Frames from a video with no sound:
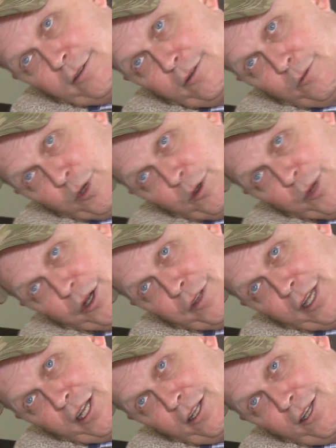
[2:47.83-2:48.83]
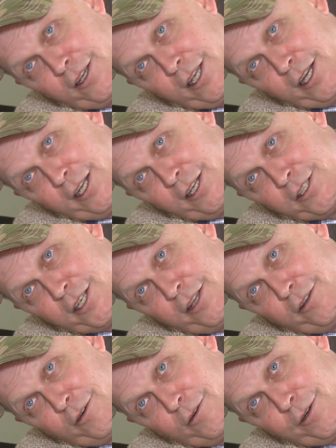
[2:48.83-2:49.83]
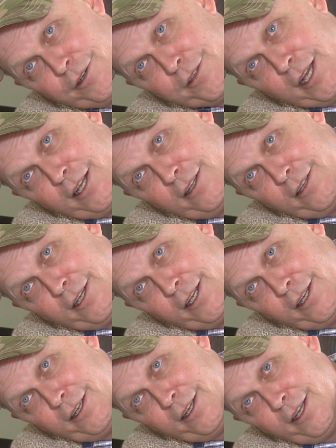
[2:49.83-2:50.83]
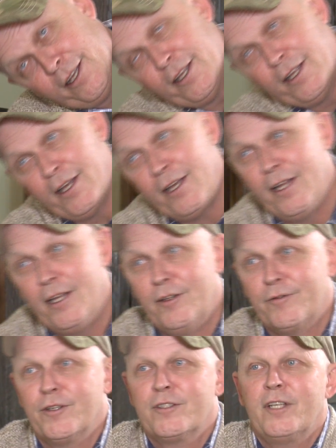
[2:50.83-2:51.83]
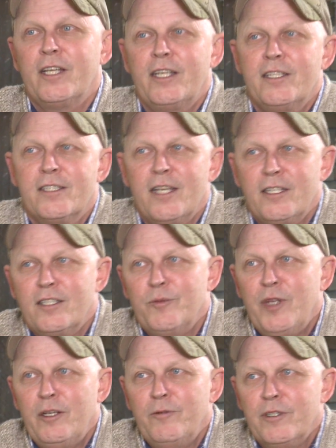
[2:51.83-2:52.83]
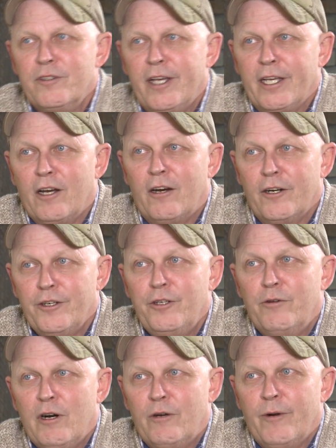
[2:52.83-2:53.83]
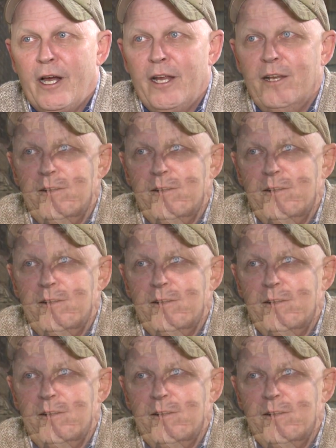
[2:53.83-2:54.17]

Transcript: we were both kind of looking at each other horizontally and the first thing he said to me was like, "Are you all right?"